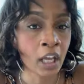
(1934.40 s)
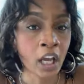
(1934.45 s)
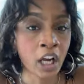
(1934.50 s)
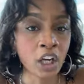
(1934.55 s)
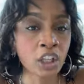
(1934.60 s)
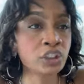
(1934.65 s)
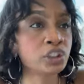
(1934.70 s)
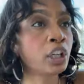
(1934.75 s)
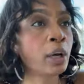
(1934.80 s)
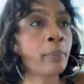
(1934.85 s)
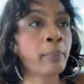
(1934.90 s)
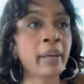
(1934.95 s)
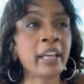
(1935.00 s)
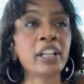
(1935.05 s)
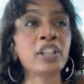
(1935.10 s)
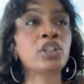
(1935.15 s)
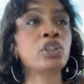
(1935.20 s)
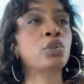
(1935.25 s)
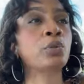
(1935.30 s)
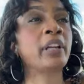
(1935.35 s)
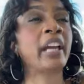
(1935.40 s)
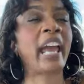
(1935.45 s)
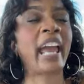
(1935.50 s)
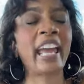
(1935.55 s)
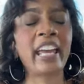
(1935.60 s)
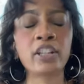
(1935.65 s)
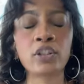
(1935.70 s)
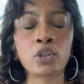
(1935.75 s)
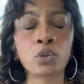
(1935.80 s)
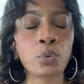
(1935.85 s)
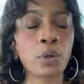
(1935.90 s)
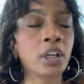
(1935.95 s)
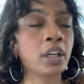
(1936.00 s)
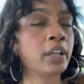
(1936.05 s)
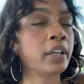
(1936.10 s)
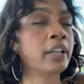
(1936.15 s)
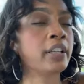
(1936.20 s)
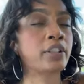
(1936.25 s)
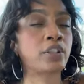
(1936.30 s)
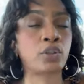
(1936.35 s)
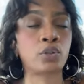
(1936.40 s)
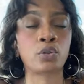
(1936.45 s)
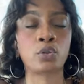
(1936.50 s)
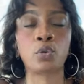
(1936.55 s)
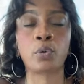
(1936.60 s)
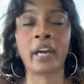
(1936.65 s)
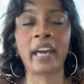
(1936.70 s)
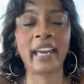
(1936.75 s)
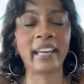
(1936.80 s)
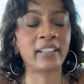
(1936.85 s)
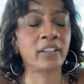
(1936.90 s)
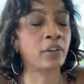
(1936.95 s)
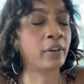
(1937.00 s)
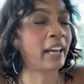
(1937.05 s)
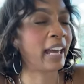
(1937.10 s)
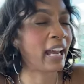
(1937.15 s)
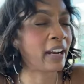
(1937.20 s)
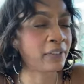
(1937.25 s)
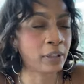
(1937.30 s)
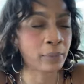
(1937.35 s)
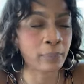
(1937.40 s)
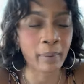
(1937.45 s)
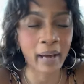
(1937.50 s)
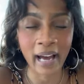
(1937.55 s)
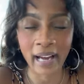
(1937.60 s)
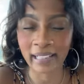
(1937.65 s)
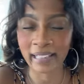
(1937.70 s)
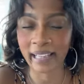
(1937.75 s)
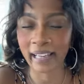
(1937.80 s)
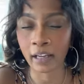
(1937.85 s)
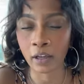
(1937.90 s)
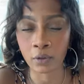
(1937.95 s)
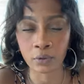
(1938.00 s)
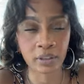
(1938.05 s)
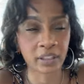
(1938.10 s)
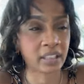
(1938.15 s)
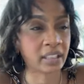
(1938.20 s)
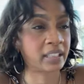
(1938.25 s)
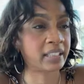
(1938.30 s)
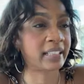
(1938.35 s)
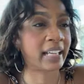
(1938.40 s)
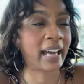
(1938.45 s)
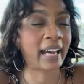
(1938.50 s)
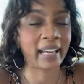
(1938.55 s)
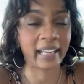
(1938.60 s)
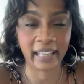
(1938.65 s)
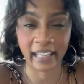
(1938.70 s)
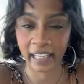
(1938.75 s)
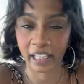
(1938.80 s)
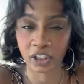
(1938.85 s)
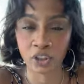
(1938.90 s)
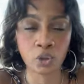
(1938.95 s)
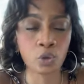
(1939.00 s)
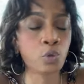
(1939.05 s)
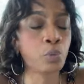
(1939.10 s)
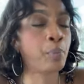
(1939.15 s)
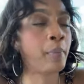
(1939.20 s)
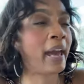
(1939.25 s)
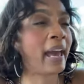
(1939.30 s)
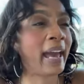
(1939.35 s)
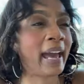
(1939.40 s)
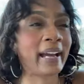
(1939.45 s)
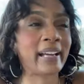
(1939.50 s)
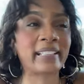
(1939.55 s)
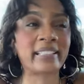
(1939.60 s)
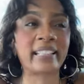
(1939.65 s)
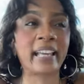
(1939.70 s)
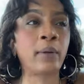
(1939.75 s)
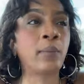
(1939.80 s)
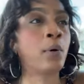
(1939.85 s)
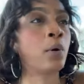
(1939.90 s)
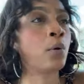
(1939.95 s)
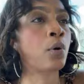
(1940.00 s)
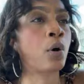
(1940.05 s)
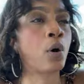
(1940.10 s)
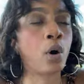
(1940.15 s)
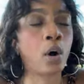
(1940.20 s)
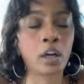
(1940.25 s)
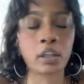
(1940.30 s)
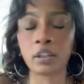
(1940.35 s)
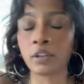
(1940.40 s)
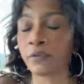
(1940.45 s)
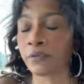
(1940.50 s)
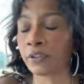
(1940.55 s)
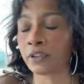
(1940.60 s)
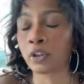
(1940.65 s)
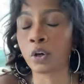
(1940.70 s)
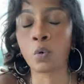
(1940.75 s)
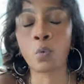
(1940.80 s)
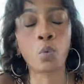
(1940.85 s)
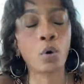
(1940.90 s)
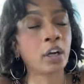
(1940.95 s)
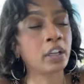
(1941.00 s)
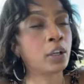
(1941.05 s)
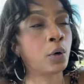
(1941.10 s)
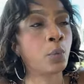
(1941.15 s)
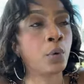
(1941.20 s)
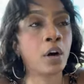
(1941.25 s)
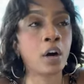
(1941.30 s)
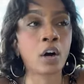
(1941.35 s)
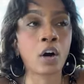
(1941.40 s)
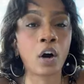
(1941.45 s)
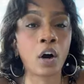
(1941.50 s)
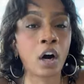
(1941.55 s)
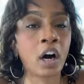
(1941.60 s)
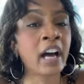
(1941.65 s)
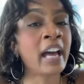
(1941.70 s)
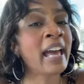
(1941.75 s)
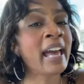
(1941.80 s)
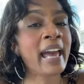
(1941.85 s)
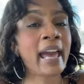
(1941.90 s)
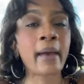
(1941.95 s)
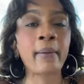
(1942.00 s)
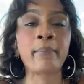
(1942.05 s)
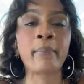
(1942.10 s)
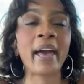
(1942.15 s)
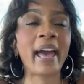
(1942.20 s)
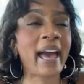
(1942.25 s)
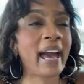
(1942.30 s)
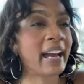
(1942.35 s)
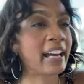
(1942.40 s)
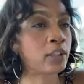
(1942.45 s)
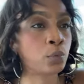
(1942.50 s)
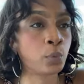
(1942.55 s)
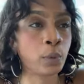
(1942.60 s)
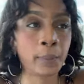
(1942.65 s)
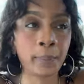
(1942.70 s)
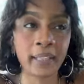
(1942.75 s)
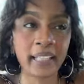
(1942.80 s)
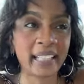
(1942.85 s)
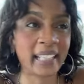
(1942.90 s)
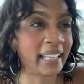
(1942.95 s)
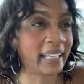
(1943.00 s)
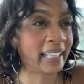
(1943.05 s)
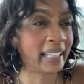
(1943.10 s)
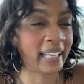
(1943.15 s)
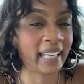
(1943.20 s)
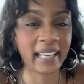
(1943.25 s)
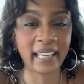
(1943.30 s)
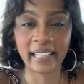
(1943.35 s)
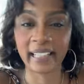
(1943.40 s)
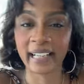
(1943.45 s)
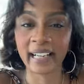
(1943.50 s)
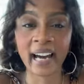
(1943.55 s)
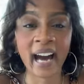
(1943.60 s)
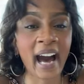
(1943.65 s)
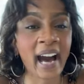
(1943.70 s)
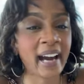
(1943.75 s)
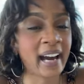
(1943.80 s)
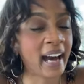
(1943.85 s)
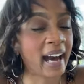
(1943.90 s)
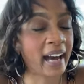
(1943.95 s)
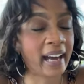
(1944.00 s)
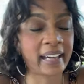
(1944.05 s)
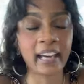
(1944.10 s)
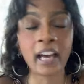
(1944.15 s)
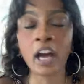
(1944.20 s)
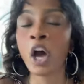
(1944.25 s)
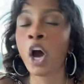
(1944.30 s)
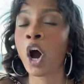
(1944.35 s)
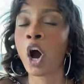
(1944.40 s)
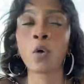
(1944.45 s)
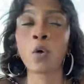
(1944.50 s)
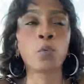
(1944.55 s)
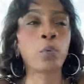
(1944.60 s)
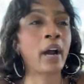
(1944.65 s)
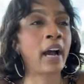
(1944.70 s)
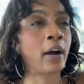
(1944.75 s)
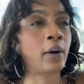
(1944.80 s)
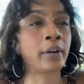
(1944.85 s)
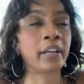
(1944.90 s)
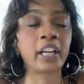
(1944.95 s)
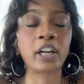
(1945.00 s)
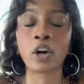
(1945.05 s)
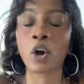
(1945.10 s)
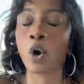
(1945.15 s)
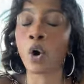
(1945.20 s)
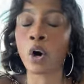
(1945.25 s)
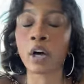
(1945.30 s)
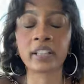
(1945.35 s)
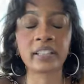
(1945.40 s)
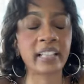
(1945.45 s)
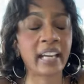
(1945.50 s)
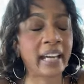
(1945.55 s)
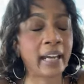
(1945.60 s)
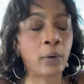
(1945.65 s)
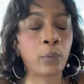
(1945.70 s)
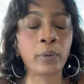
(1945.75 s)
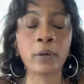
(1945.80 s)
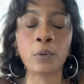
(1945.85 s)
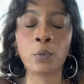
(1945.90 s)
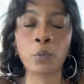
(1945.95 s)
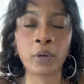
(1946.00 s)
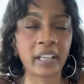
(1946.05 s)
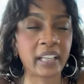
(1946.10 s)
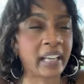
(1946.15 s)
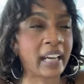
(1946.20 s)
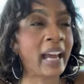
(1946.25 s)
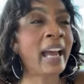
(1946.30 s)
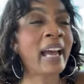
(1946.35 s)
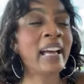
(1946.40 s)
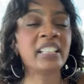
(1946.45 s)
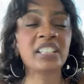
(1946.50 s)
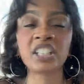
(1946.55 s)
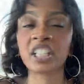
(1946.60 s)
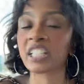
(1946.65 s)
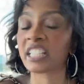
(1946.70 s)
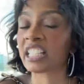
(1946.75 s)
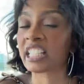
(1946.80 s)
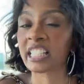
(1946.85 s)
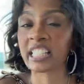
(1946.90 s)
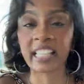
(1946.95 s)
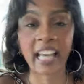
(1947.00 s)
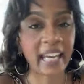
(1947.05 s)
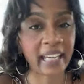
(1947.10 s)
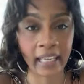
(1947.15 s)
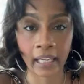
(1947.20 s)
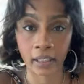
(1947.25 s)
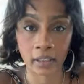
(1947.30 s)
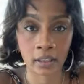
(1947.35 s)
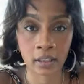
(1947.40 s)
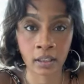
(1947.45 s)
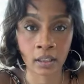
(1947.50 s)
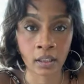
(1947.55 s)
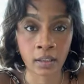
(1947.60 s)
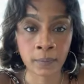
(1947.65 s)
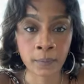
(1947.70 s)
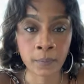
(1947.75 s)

Because your ministry ain't doing good and you hating on everybody else since that is. You mad because they won't call you for no one-on-one call. And mad because we be kikiing and cockeying around here all day and we winning. Just say it.